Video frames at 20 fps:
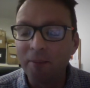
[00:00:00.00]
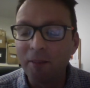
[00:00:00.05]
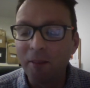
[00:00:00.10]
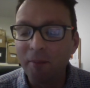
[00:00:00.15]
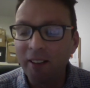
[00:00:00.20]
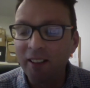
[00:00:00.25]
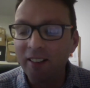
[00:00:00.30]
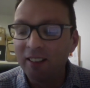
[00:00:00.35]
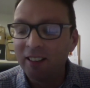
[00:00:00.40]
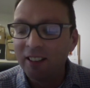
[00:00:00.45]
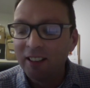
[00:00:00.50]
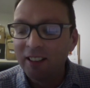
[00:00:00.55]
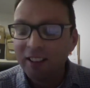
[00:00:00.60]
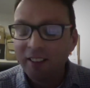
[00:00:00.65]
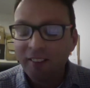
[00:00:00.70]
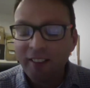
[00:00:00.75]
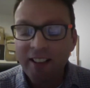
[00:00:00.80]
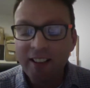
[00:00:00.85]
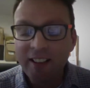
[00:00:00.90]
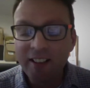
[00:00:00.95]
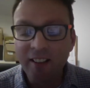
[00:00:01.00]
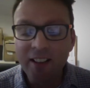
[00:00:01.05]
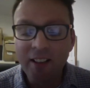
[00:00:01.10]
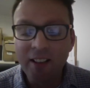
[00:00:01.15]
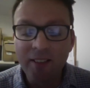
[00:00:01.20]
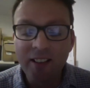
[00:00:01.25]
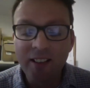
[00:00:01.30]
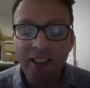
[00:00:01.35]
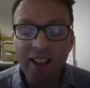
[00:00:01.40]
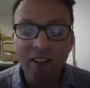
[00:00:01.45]
I mean, these guys
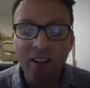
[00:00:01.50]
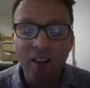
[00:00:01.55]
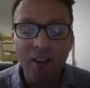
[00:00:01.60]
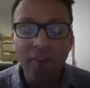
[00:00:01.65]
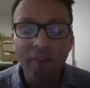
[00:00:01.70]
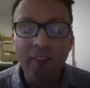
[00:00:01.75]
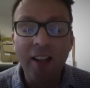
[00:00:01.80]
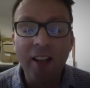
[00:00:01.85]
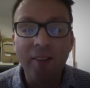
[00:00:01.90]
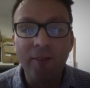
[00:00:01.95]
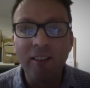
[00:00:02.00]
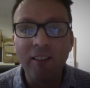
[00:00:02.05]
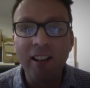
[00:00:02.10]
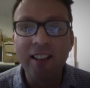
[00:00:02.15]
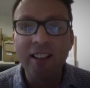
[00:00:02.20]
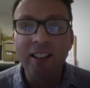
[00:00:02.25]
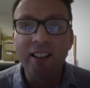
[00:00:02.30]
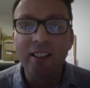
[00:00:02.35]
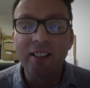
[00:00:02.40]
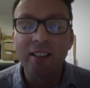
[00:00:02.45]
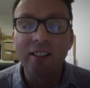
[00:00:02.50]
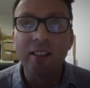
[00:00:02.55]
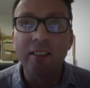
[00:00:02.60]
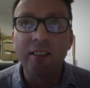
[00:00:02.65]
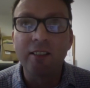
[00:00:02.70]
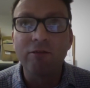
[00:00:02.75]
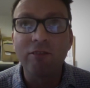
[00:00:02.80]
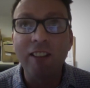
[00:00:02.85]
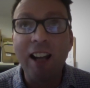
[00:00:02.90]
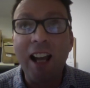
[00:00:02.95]
have seen half their friends
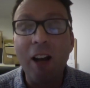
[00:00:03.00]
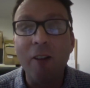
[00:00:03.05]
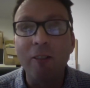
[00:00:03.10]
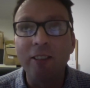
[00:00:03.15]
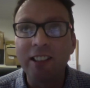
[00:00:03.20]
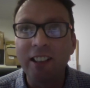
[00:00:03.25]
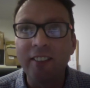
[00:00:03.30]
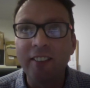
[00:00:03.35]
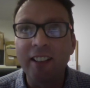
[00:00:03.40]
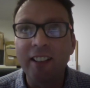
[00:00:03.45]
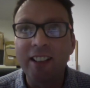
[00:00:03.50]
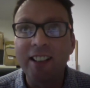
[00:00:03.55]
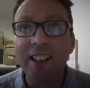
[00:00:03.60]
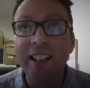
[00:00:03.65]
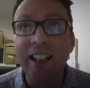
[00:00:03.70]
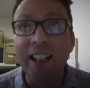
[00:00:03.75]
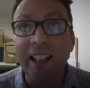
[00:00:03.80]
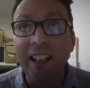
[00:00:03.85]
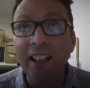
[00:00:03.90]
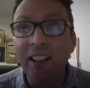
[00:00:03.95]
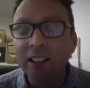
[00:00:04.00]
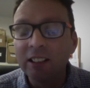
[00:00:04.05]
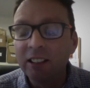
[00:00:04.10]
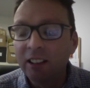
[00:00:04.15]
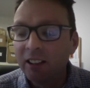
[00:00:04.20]
drowned yeah. in the sea.